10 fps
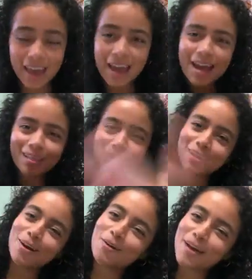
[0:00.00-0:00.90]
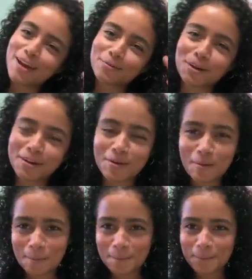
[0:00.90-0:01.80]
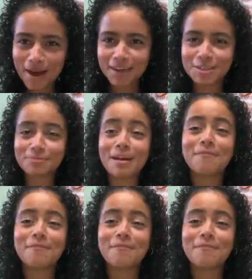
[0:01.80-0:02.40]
Hello and welcome back to my